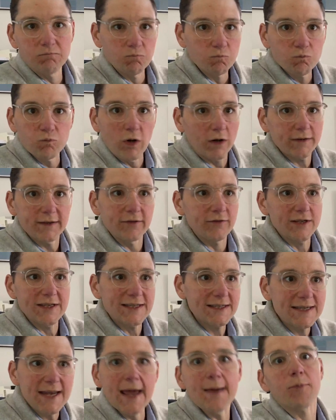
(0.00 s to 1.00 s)
relatively
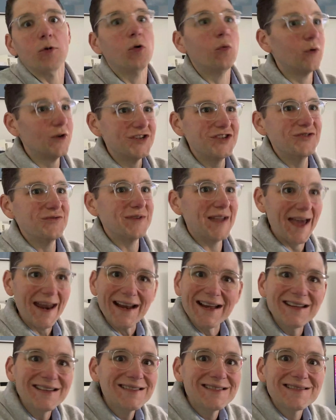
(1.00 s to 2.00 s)
stable once you get
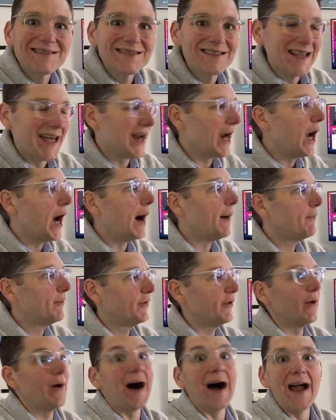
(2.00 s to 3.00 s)
it set up.
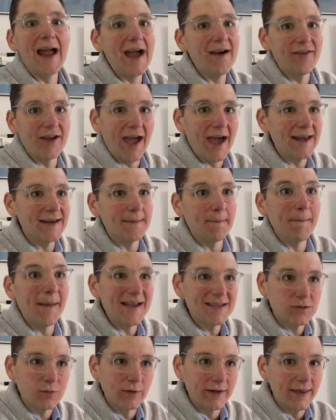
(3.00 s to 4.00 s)
So I haven't had to
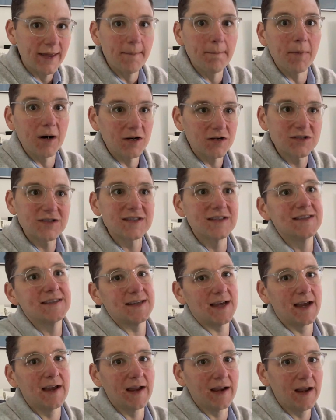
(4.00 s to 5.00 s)
mess with it much since
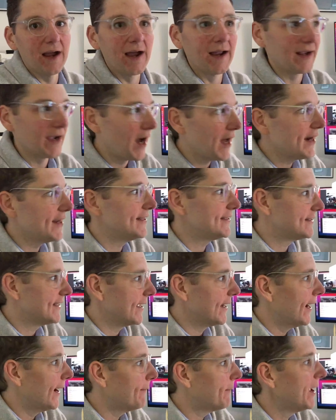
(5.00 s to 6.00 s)
I got it
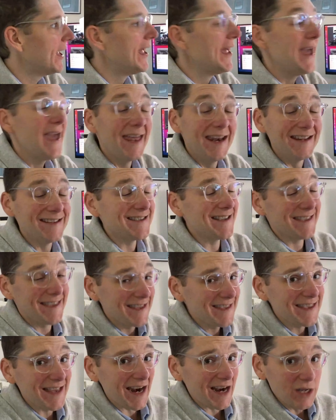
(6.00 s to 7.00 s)
set up. And it's a
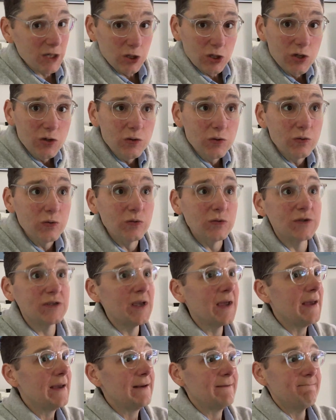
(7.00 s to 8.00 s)
thing that I use
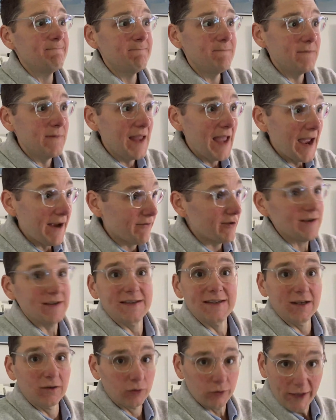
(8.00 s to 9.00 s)
every
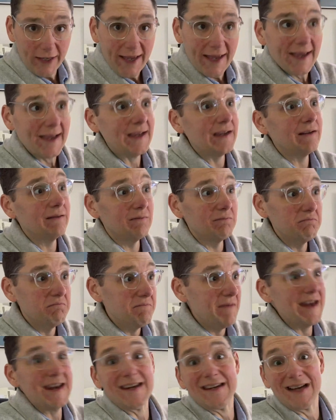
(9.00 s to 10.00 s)
single day,
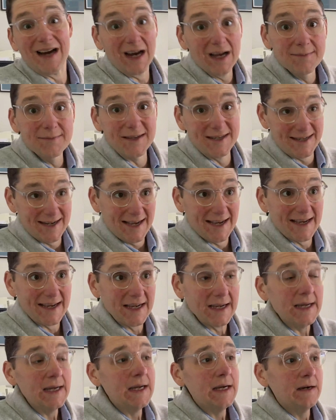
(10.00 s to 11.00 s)
many times a
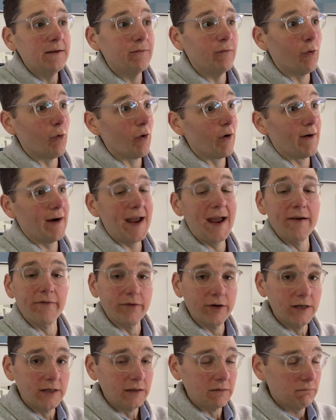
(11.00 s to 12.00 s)
day, for
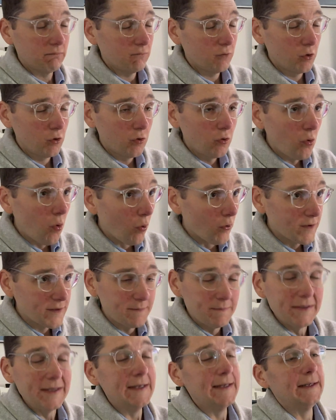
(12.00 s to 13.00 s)
every course
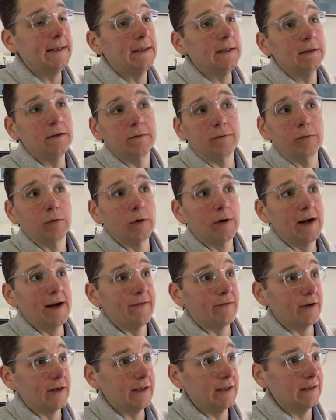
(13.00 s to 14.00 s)
meeting, for
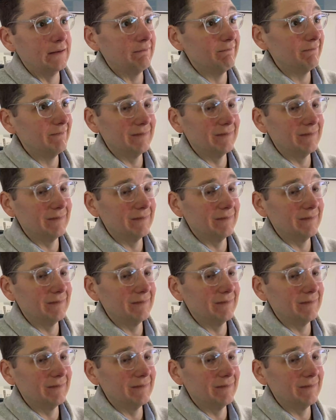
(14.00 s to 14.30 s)
every